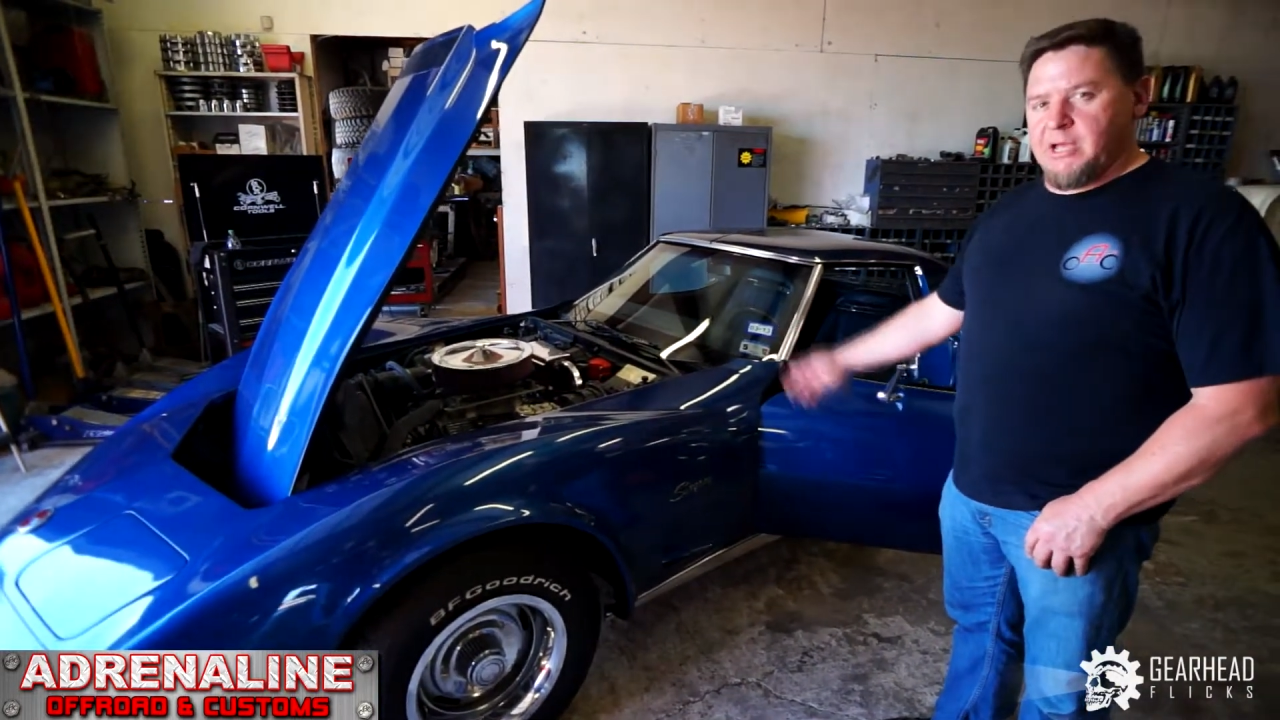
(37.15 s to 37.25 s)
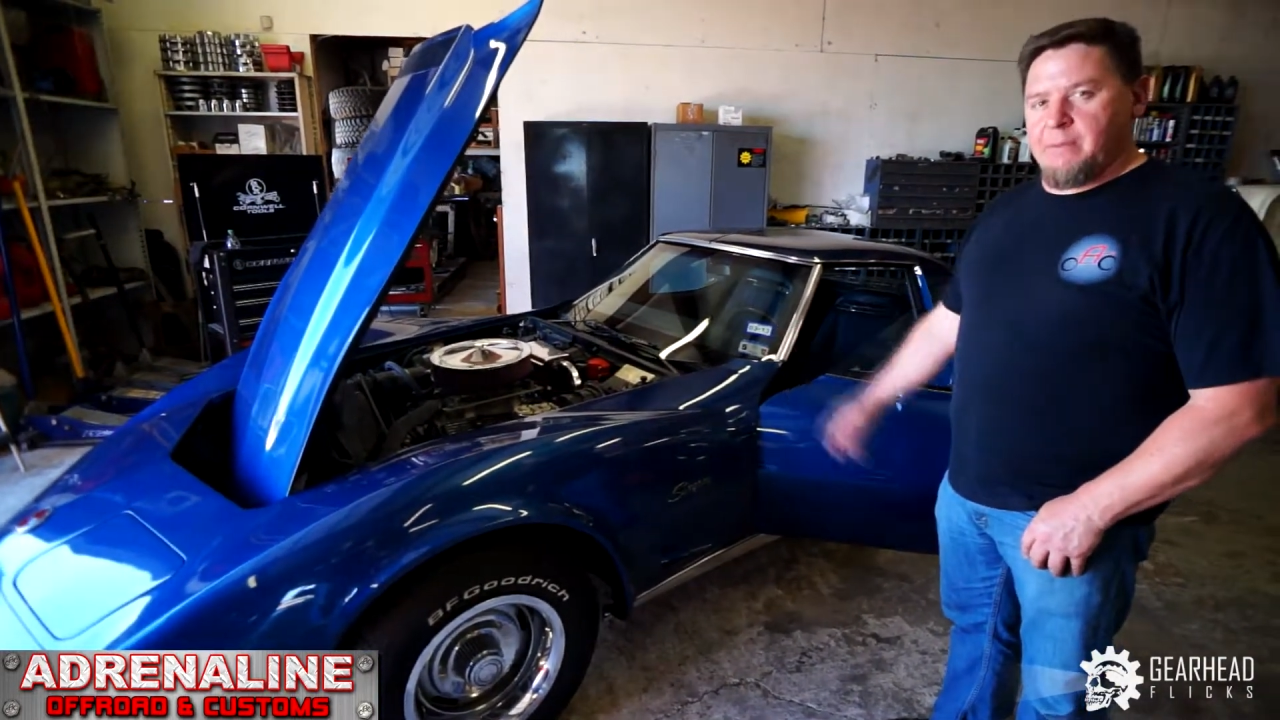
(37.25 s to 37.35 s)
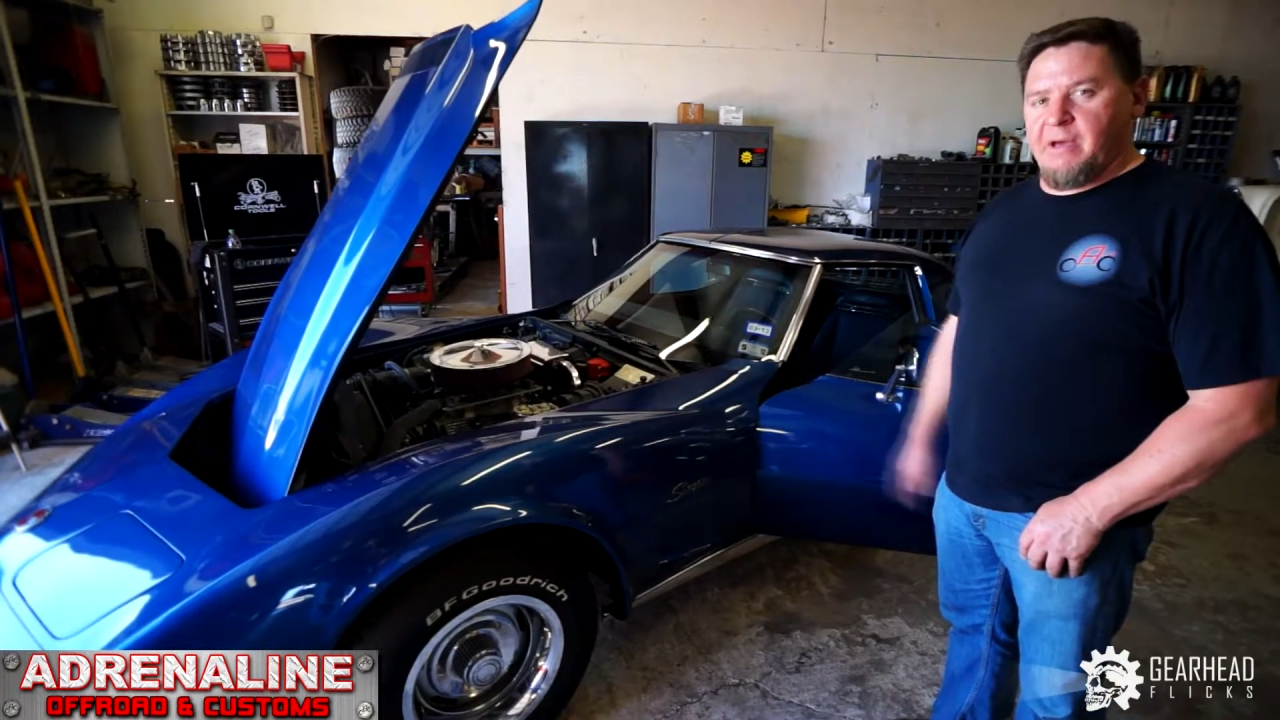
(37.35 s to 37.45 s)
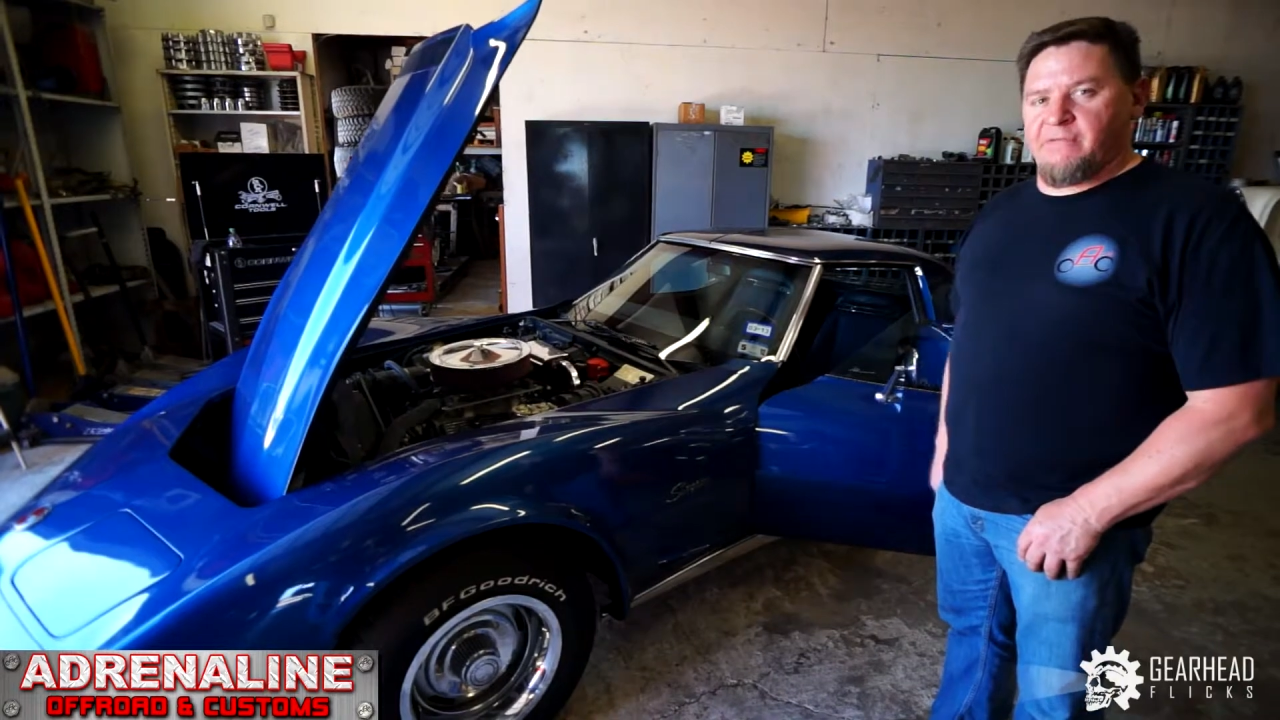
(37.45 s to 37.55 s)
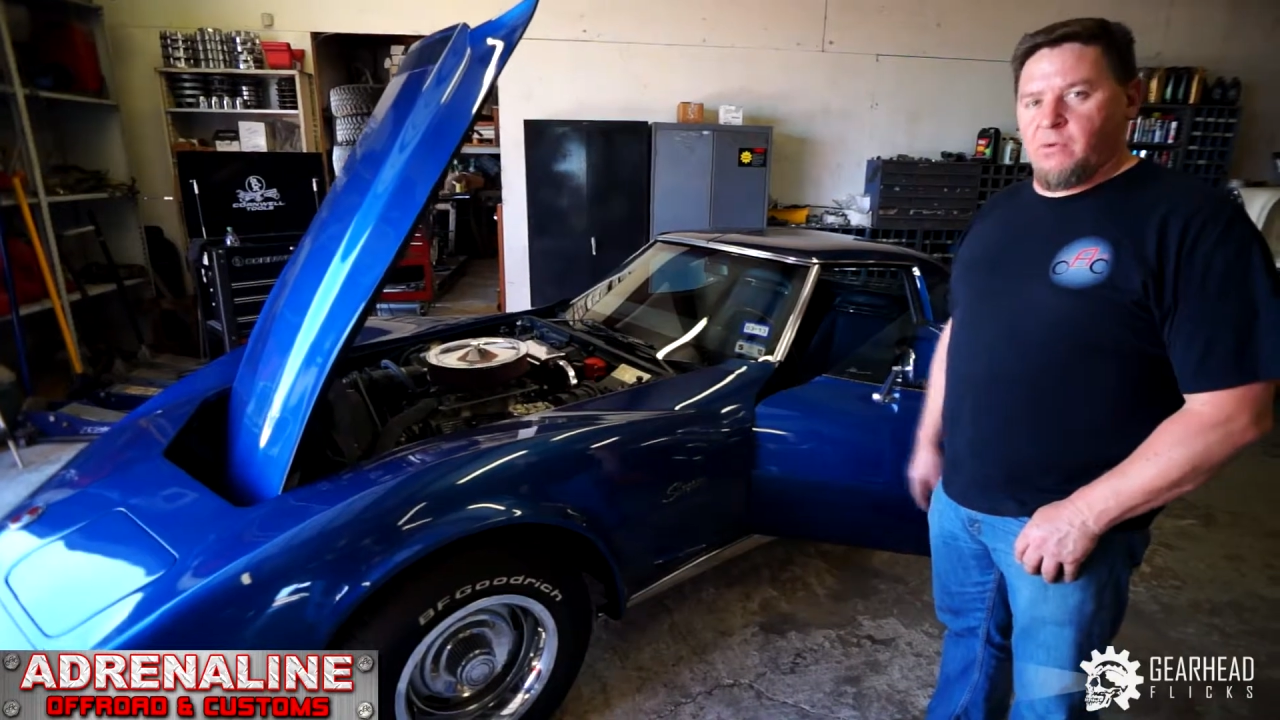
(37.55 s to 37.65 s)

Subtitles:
out about